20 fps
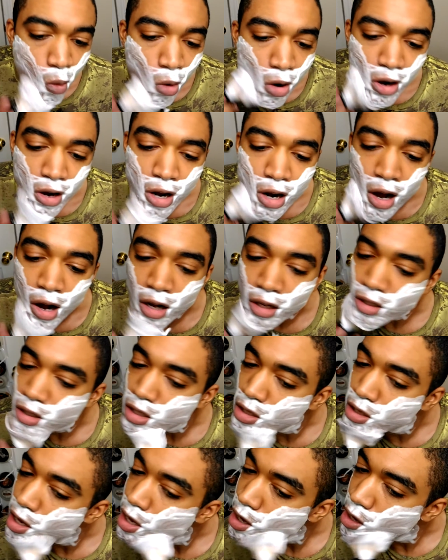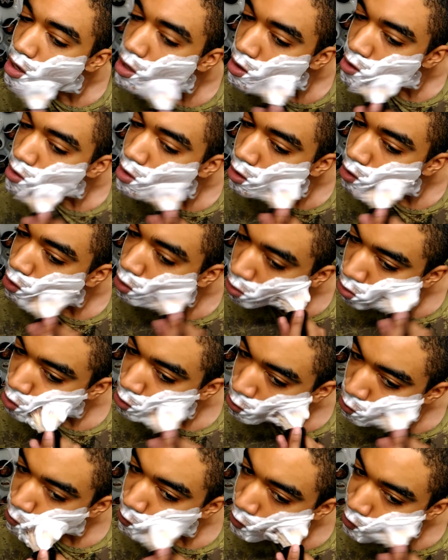would not stay in the groove,